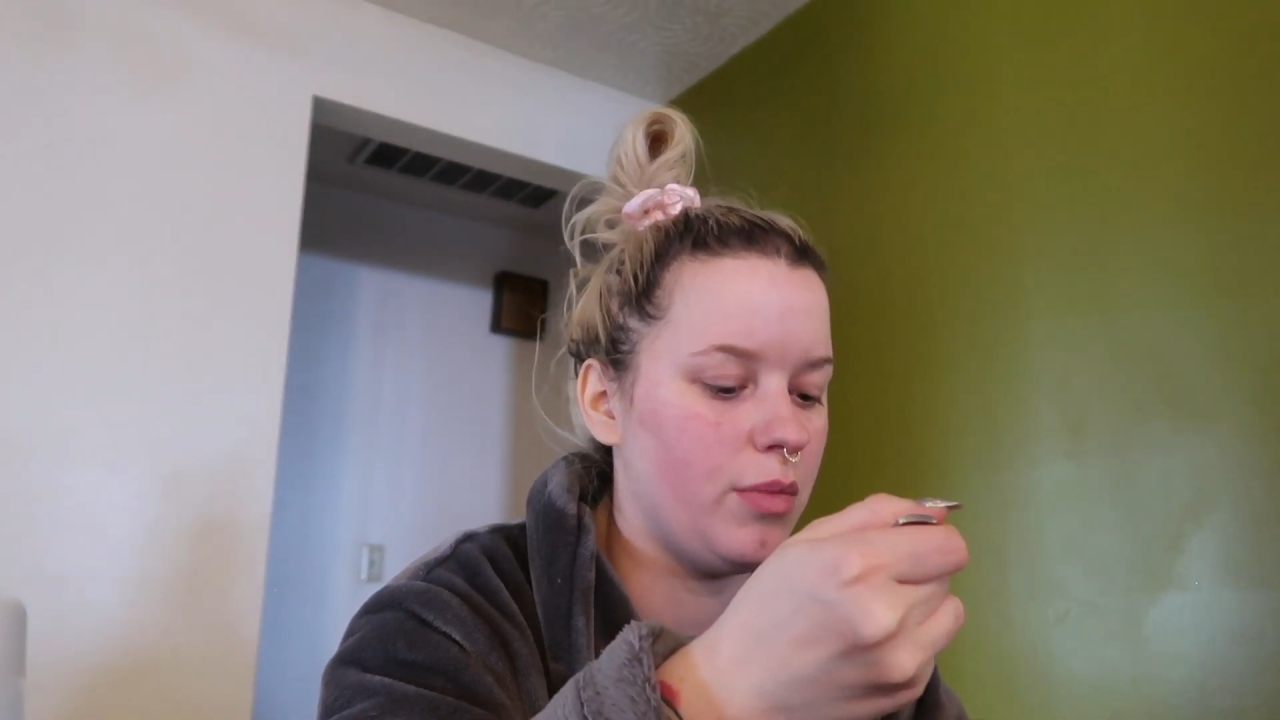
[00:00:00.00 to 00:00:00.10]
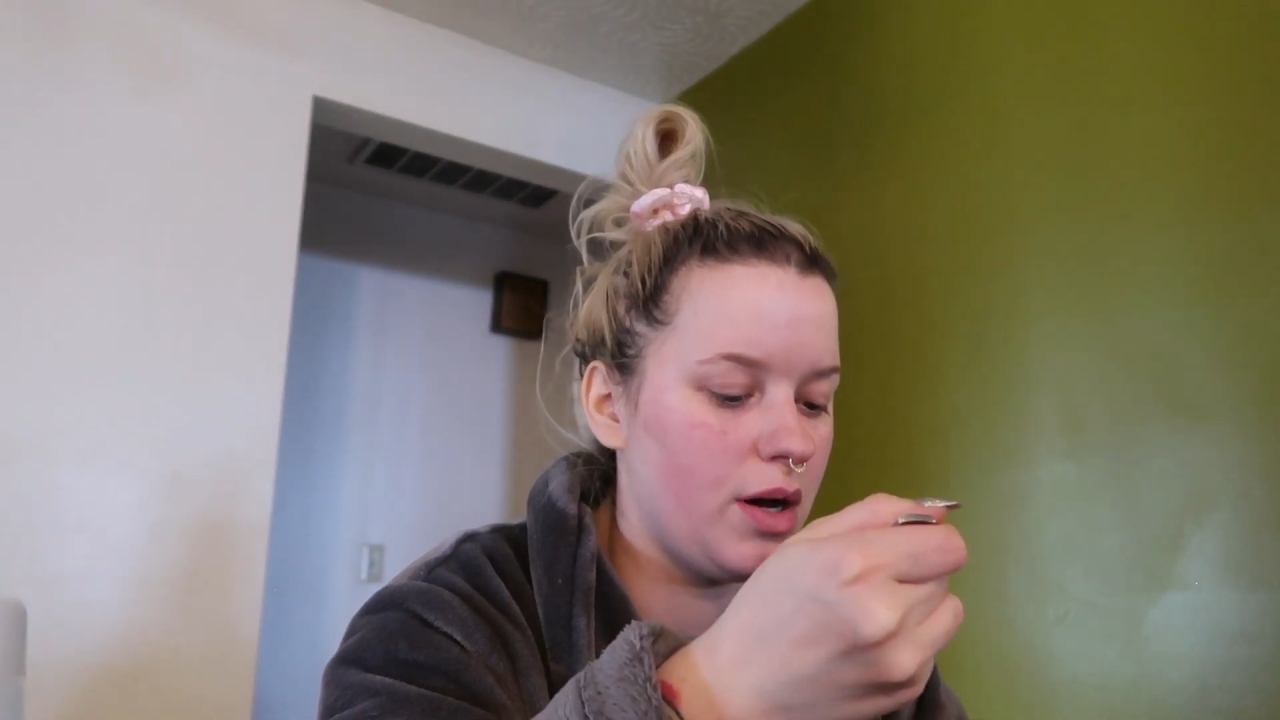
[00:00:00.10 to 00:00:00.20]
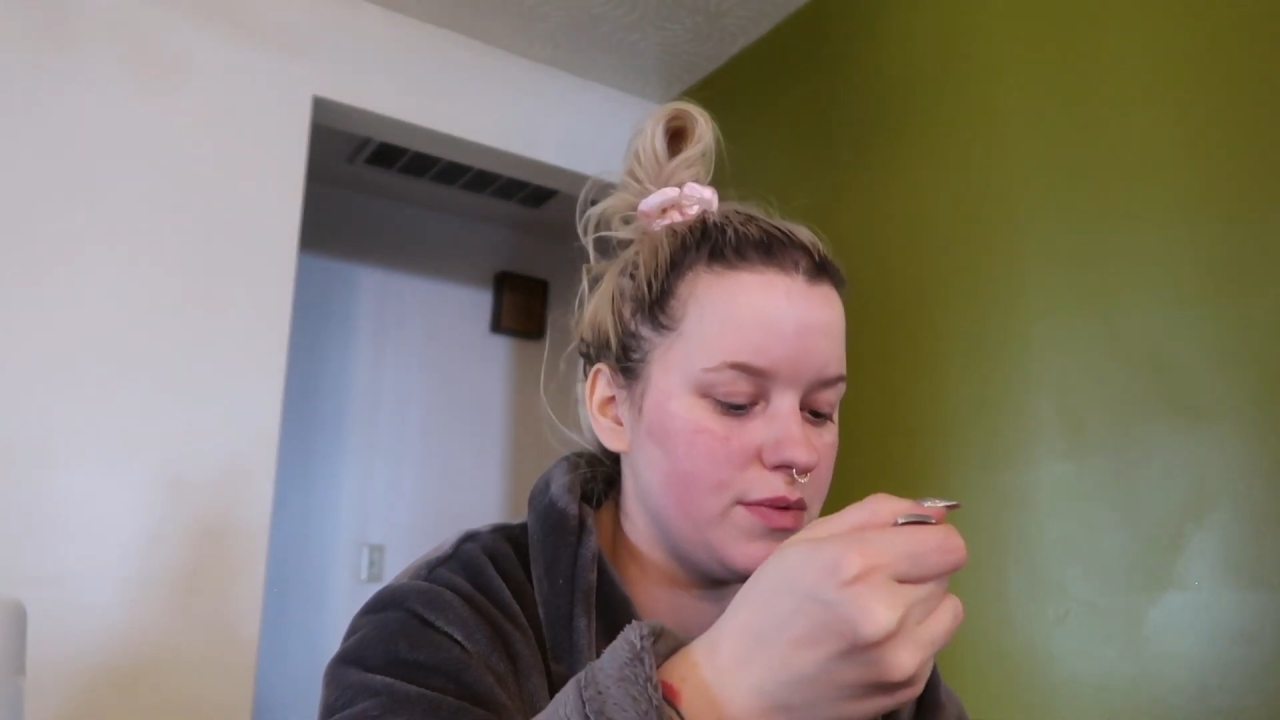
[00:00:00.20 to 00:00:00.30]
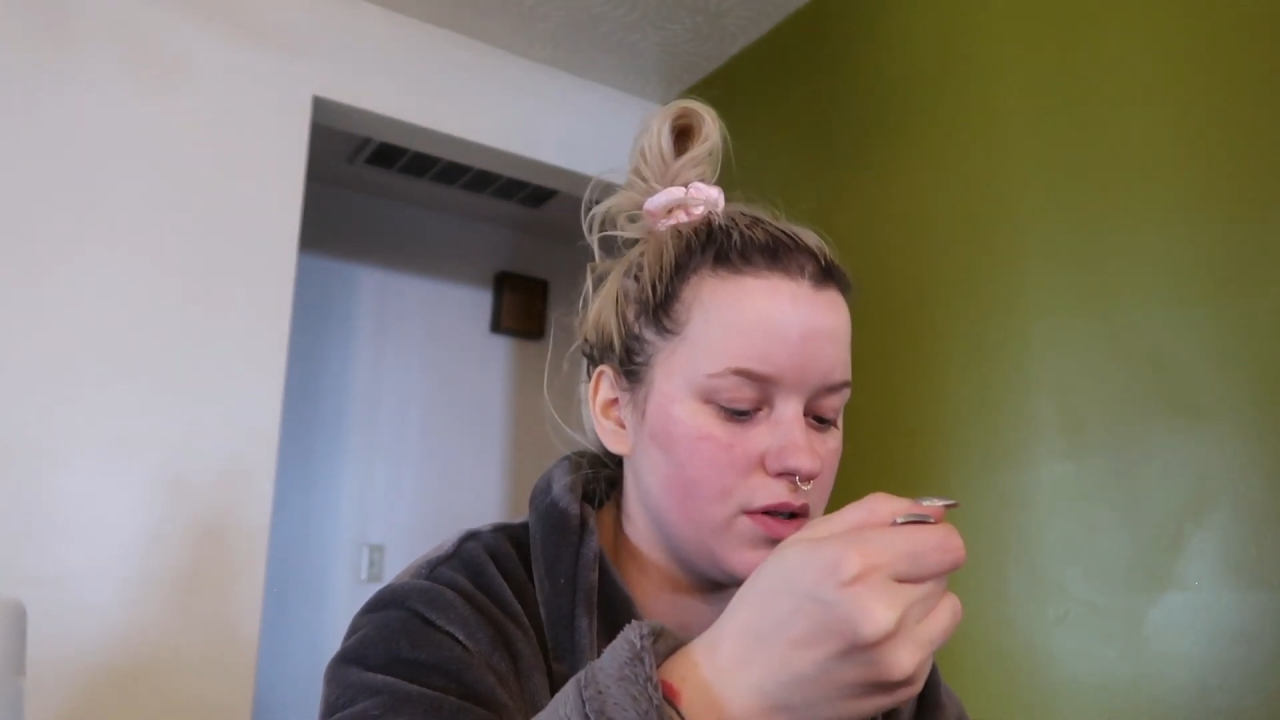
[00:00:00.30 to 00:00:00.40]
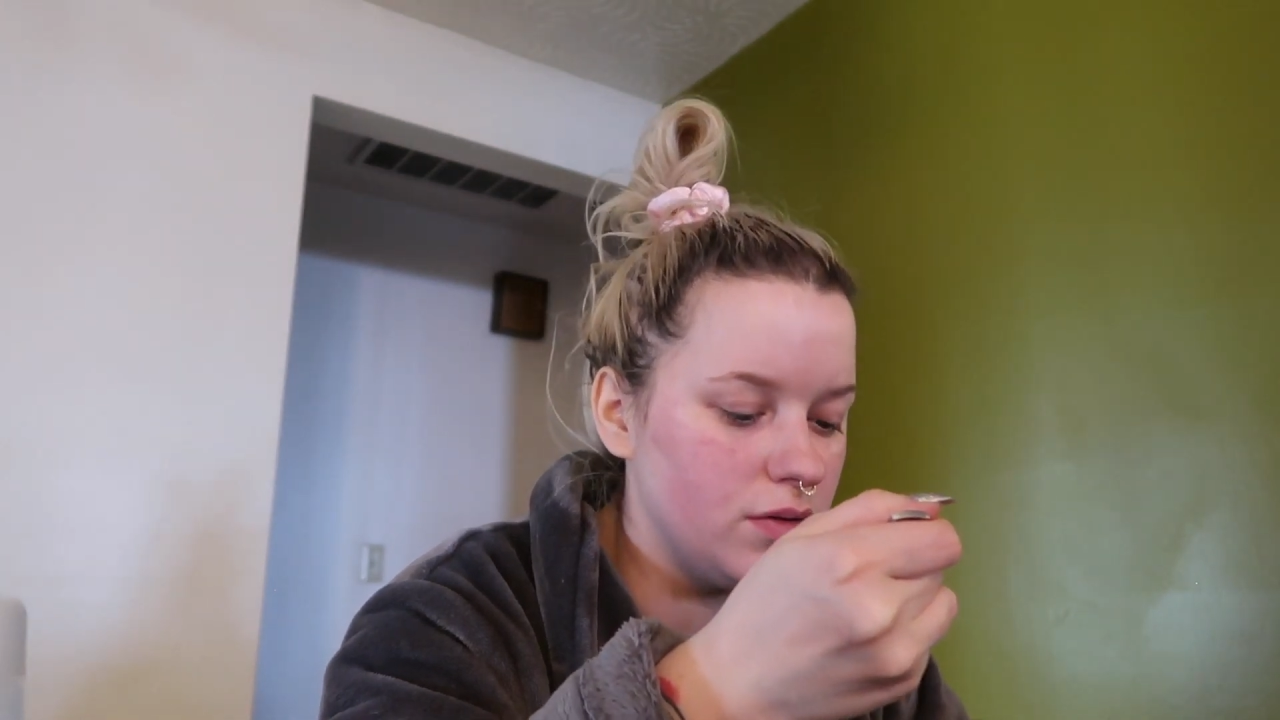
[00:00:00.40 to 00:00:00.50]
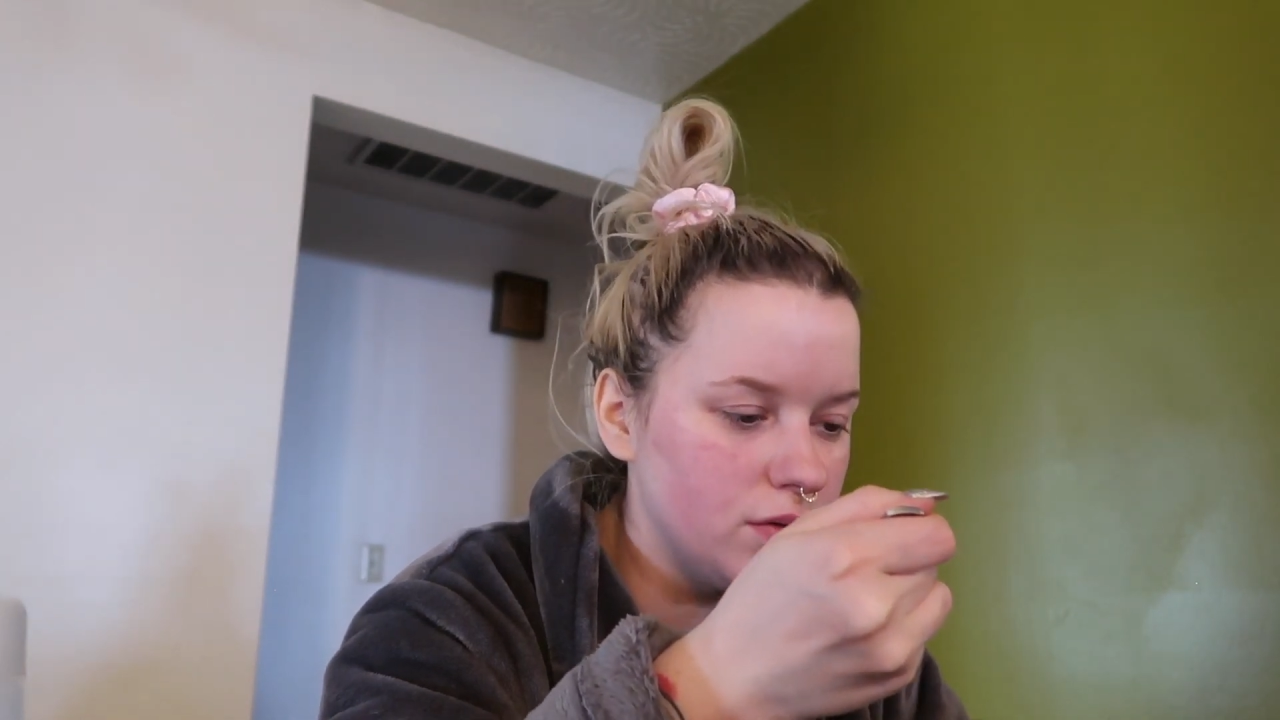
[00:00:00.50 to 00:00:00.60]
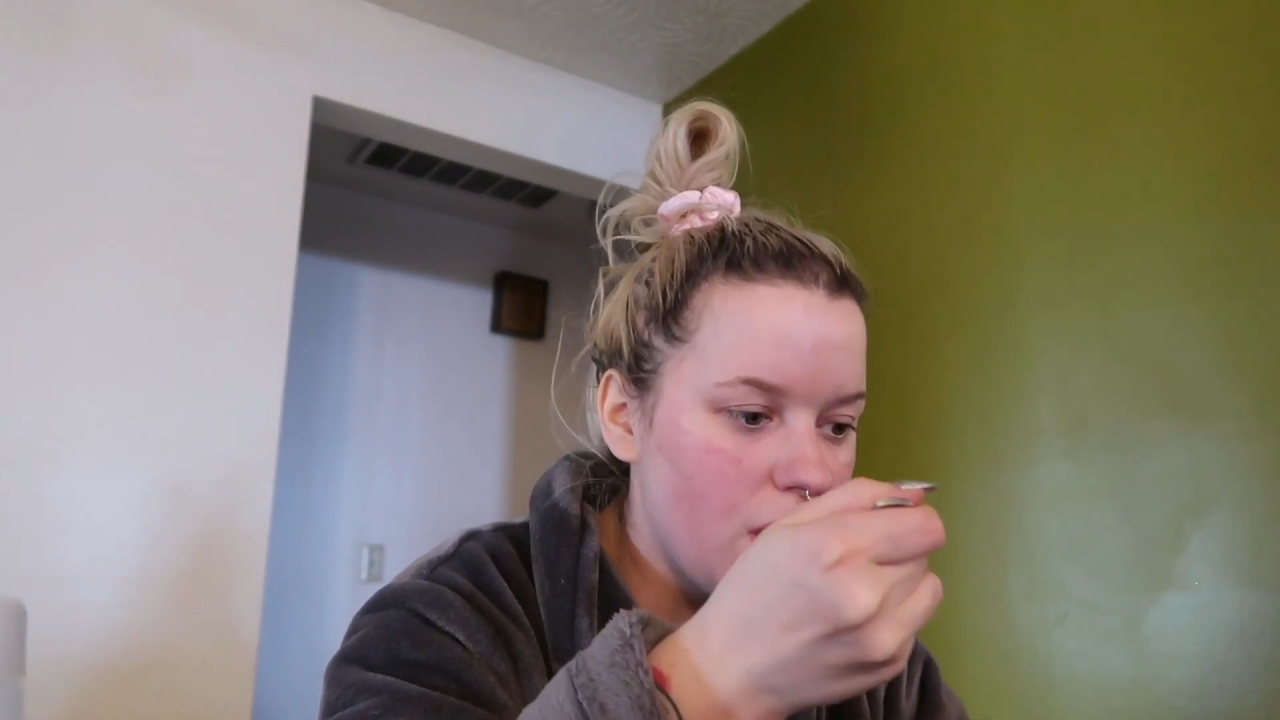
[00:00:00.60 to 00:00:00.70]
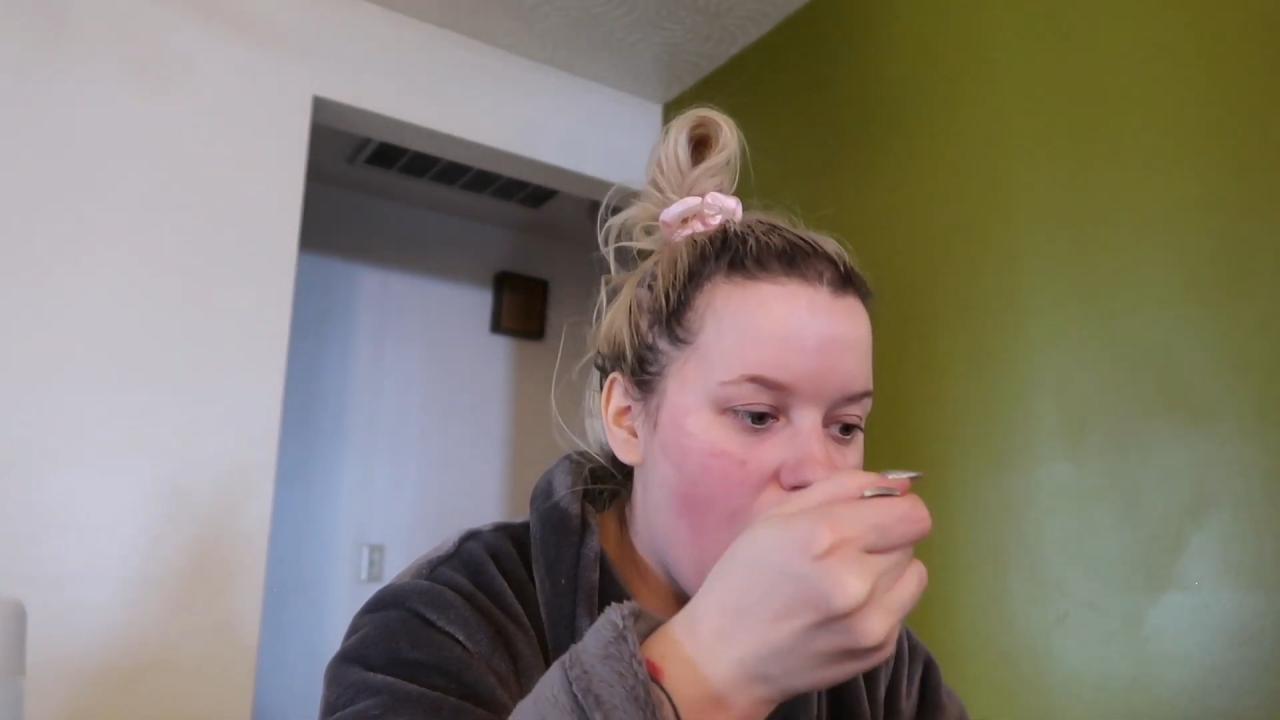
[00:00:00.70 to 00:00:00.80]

and popsicles.